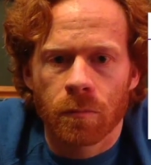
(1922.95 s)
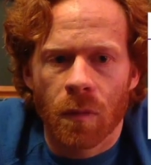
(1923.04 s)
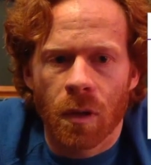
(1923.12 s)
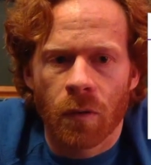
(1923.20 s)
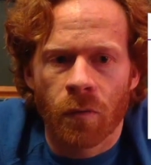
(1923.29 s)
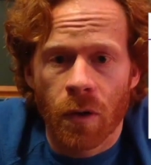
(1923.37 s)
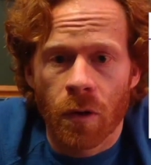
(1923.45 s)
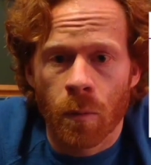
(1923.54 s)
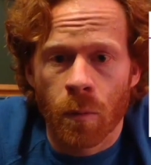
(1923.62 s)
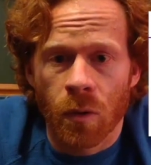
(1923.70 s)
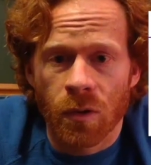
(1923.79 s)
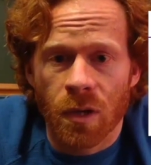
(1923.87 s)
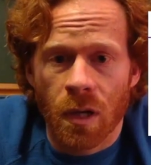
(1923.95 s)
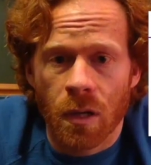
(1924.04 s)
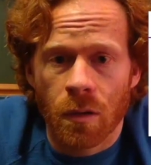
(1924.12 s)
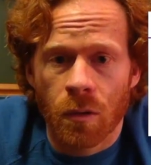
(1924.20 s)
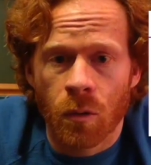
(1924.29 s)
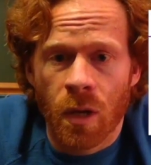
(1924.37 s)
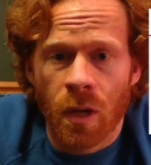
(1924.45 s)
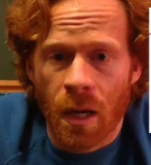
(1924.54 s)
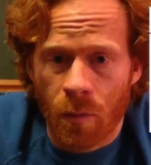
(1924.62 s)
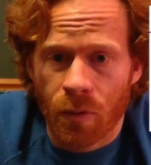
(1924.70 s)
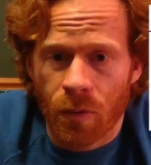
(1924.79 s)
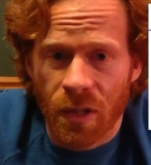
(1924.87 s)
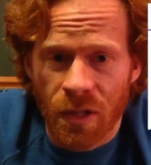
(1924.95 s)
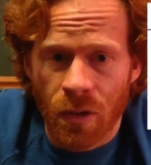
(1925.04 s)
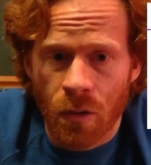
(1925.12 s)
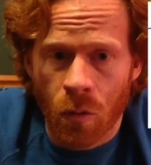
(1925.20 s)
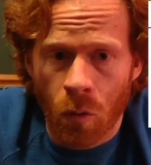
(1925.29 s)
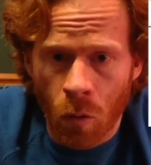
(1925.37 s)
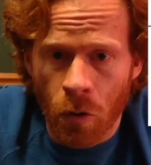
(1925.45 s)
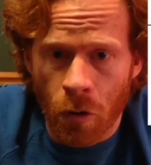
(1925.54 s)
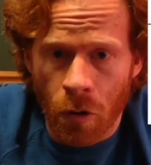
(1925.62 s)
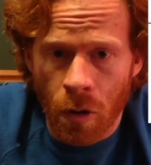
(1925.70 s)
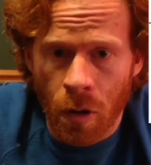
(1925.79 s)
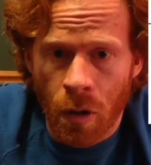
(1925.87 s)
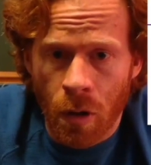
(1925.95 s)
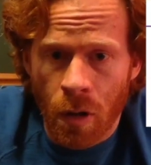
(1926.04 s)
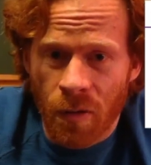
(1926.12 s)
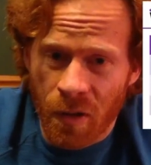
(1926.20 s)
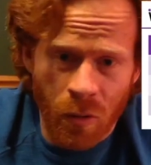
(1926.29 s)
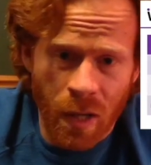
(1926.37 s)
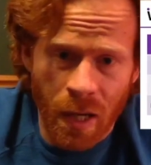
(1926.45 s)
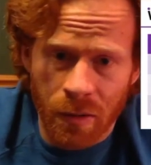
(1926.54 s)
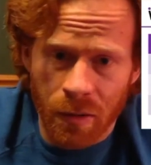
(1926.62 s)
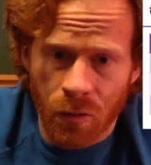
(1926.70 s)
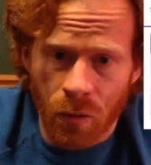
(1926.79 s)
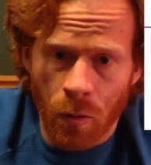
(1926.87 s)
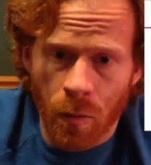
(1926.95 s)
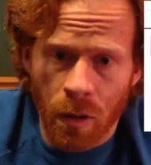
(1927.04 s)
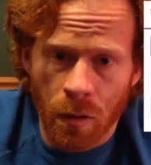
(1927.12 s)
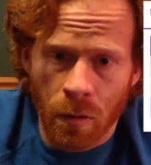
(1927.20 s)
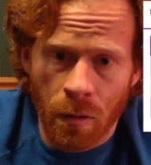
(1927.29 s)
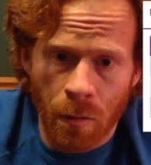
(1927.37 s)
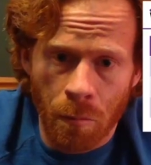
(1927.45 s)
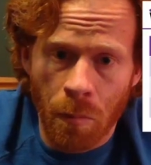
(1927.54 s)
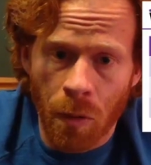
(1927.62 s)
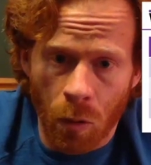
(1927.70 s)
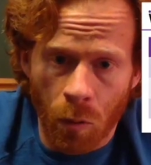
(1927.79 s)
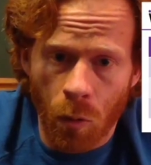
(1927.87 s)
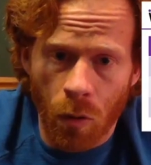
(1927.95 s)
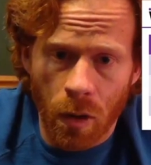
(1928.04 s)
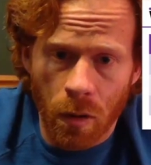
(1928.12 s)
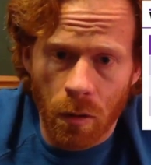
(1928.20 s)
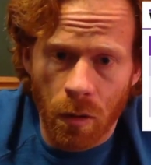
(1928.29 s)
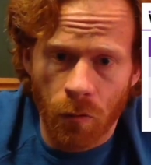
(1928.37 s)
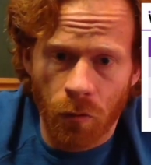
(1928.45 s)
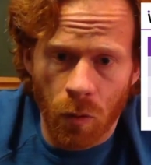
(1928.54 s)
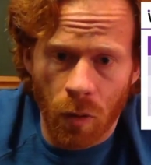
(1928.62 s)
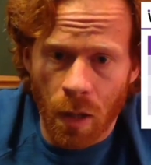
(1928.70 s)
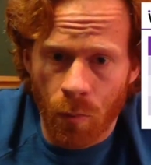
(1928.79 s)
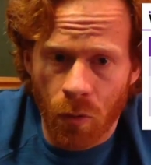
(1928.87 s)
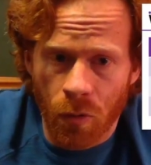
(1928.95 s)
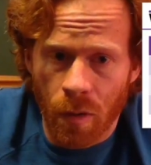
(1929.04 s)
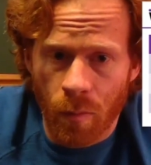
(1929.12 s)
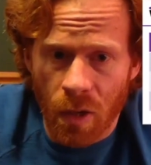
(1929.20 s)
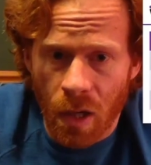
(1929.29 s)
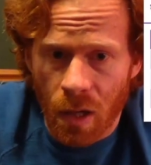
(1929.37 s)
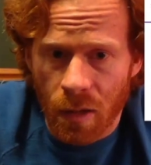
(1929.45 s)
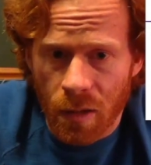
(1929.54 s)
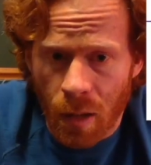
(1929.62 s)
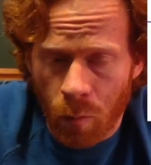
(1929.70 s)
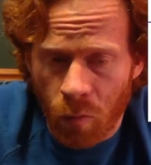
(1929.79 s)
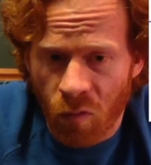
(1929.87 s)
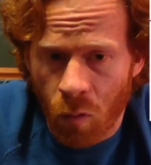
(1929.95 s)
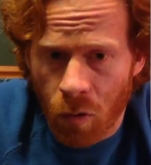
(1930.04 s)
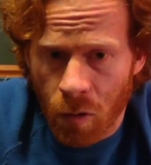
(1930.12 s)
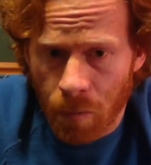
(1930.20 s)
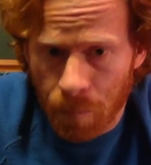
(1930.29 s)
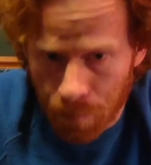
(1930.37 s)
variables that you can't place in order, then you can't determine the middle point if you can't put them in any type of order.